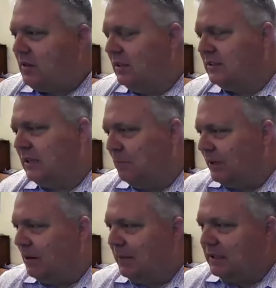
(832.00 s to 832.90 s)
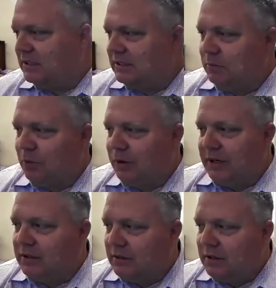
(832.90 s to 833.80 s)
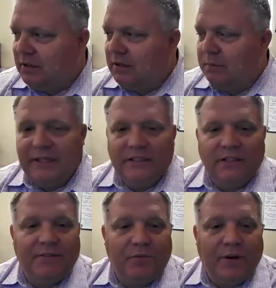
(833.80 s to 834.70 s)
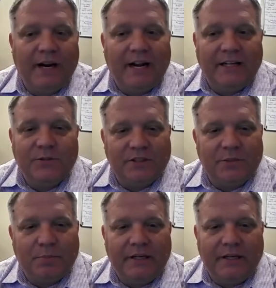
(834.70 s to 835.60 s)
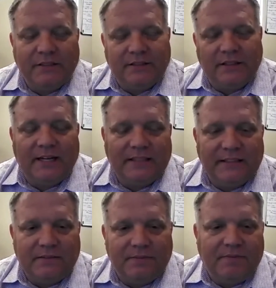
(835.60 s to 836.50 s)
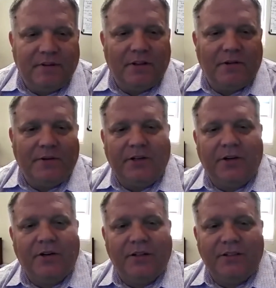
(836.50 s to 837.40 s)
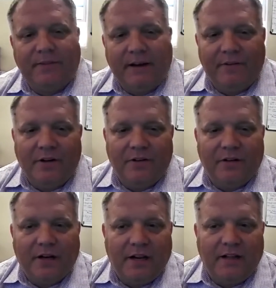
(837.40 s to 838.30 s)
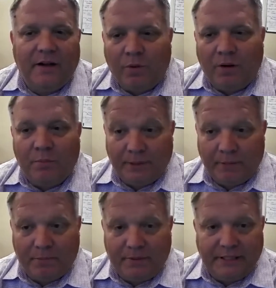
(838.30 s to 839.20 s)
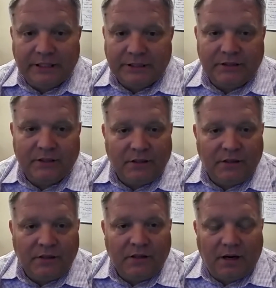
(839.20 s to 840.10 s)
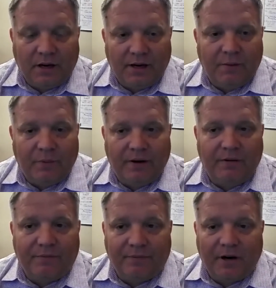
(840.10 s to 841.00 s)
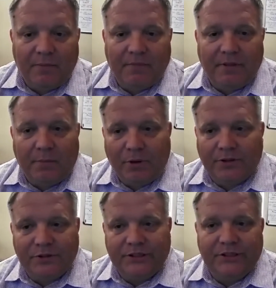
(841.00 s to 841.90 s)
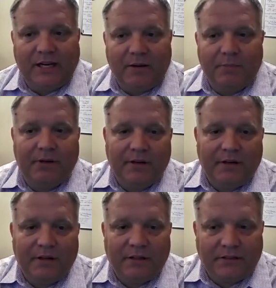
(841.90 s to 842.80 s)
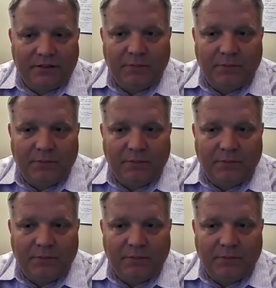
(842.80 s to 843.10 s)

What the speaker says: let's see. I'm looking at my cheat board here. Being delivered right as we're speaking is a 1953 Curtis 500K that won Pebble Beach. It went from the upholstery shop to the